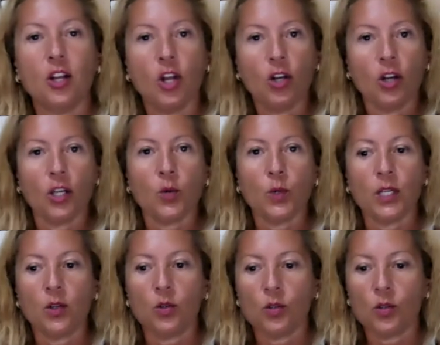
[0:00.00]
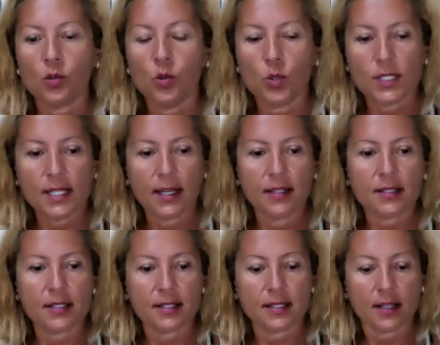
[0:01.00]
like we looked at
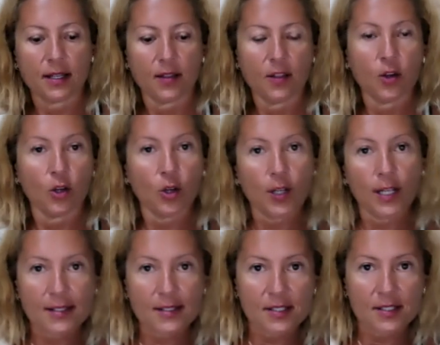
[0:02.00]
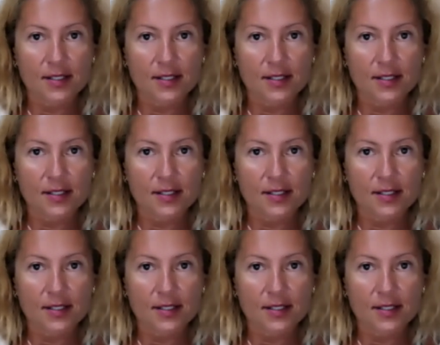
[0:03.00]
the earliest